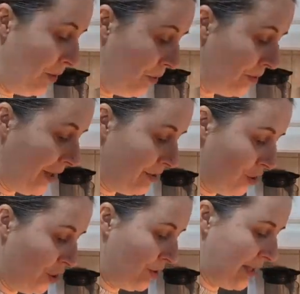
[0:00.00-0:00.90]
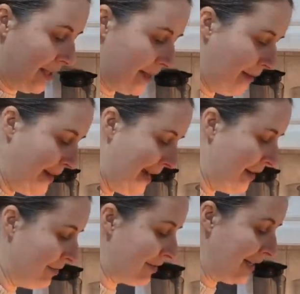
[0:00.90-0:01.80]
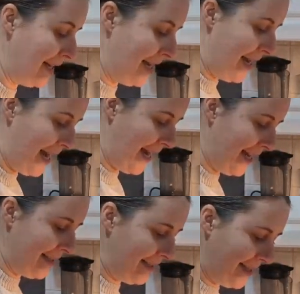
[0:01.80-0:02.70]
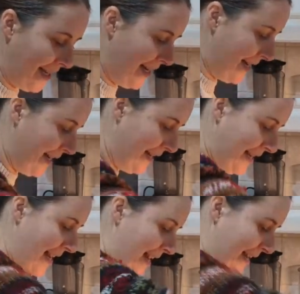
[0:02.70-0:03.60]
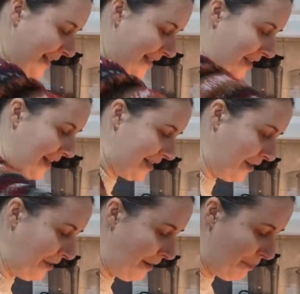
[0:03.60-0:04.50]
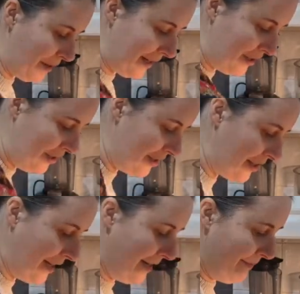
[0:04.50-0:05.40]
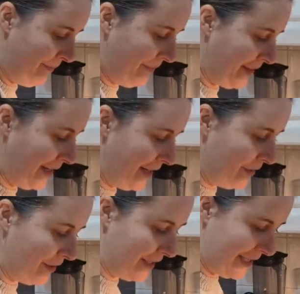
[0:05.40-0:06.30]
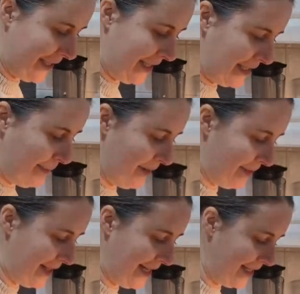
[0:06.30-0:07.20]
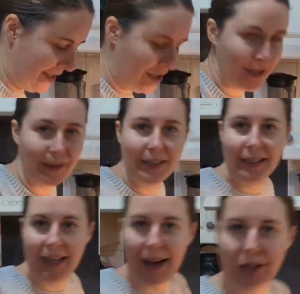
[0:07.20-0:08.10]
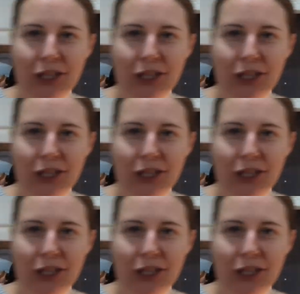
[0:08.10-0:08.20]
all those juices come out, and yeah, it's looking pretty good. Oh, smells nice too. Have a